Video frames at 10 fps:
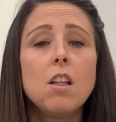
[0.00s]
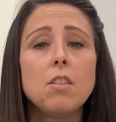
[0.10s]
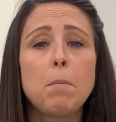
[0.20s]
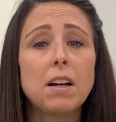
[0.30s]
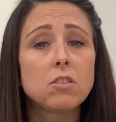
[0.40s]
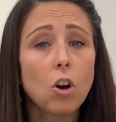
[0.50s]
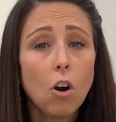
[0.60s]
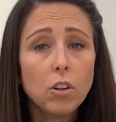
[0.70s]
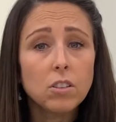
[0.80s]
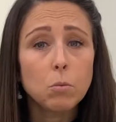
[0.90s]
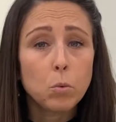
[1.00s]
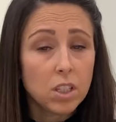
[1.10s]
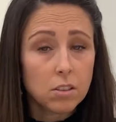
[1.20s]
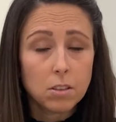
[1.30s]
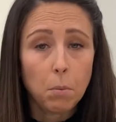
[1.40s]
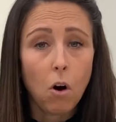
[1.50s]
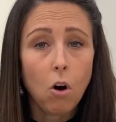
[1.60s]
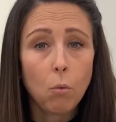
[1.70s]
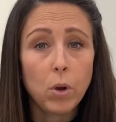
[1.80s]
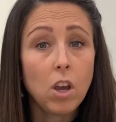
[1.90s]
The pastoral
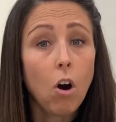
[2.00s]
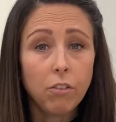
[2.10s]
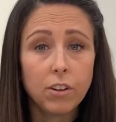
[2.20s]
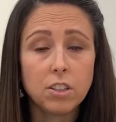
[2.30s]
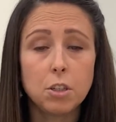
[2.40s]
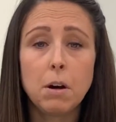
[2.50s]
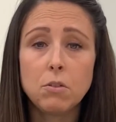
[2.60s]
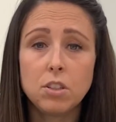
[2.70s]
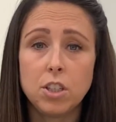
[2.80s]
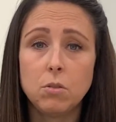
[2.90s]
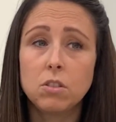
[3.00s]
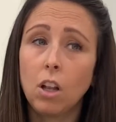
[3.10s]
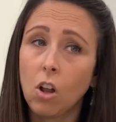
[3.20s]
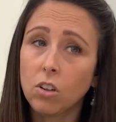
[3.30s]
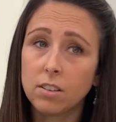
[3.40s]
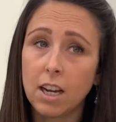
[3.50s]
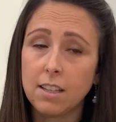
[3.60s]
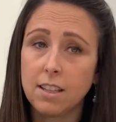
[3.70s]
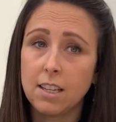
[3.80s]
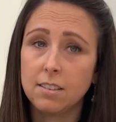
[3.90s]
support we offer to our students
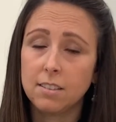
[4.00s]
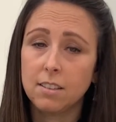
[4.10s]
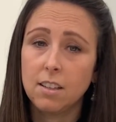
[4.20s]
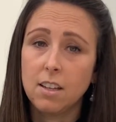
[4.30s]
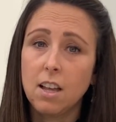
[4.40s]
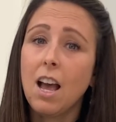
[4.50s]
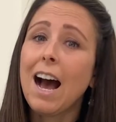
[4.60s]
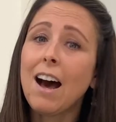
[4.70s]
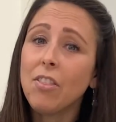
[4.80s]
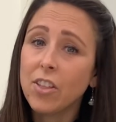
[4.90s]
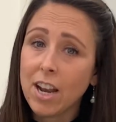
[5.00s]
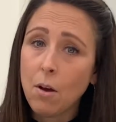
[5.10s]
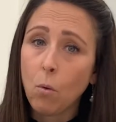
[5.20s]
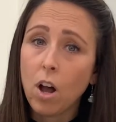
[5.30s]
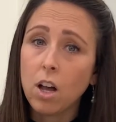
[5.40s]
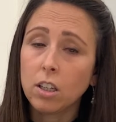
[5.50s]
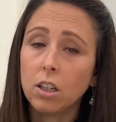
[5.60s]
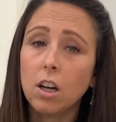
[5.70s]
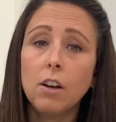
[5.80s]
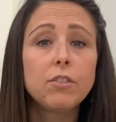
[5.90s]
alongside this and the network
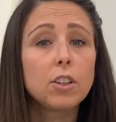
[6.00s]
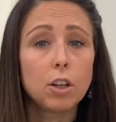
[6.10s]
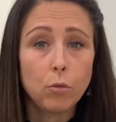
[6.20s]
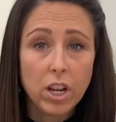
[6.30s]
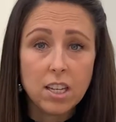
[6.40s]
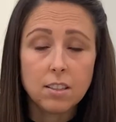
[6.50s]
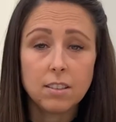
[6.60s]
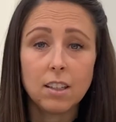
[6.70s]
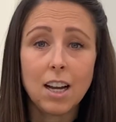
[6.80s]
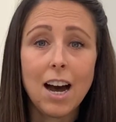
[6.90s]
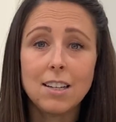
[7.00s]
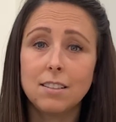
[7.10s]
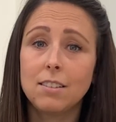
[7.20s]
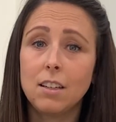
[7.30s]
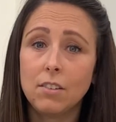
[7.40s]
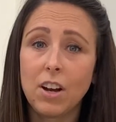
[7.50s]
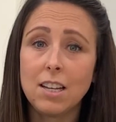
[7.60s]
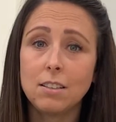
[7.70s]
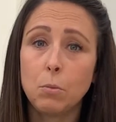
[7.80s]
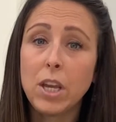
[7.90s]
of careers, guidance and
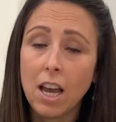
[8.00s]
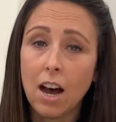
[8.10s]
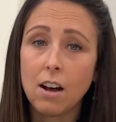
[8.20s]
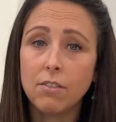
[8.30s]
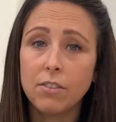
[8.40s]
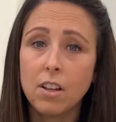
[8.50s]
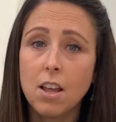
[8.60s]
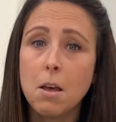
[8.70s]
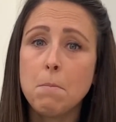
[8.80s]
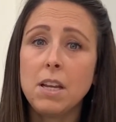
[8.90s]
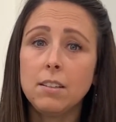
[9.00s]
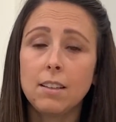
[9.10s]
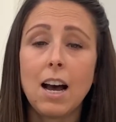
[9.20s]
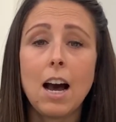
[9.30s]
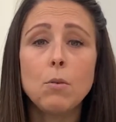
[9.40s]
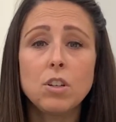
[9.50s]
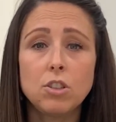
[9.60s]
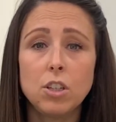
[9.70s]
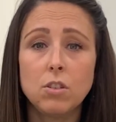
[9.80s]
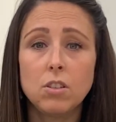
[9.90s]
advice we have means that our
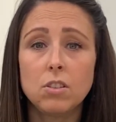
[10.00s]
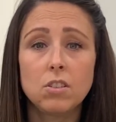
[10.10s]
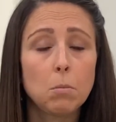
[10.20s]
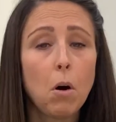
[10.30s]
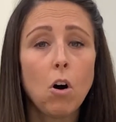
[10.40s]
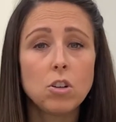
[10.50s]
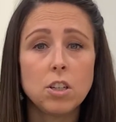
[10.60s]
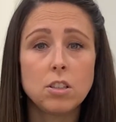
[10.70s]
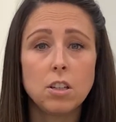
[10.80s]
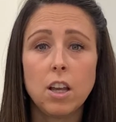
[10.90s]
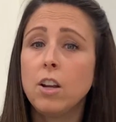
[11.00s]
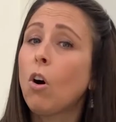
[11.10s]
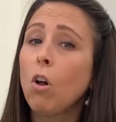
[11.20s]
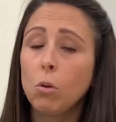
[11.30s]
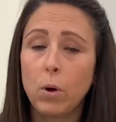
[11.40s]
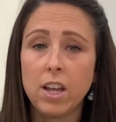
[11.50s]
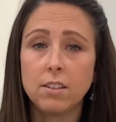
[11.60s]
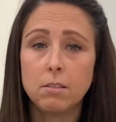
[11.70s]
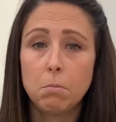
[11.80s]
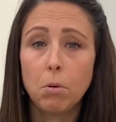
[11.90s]
students are supported in all
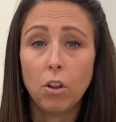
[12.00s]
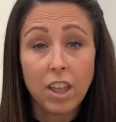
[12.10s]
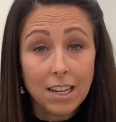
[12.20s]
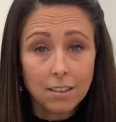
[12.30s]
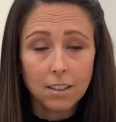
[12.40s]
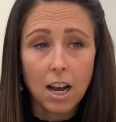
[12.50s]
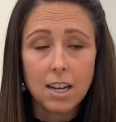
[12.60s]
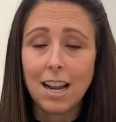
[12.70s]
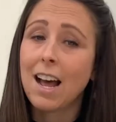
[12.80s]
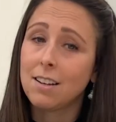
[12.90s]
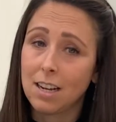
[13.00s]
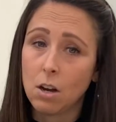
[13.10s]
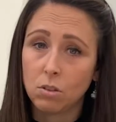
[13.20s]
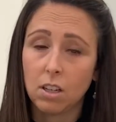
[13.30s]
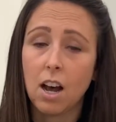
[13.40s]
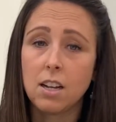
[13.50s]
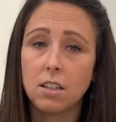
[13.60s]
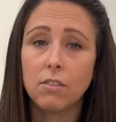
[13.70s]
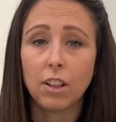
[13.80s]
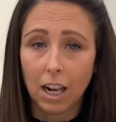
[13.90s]
ways, both inside and outside
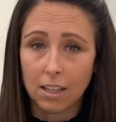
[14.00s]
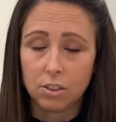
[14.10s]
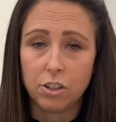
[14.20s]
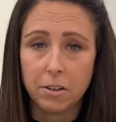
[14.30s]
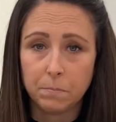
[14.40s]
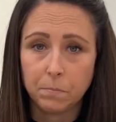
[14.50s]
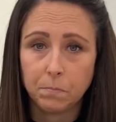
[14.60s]
of the classroom.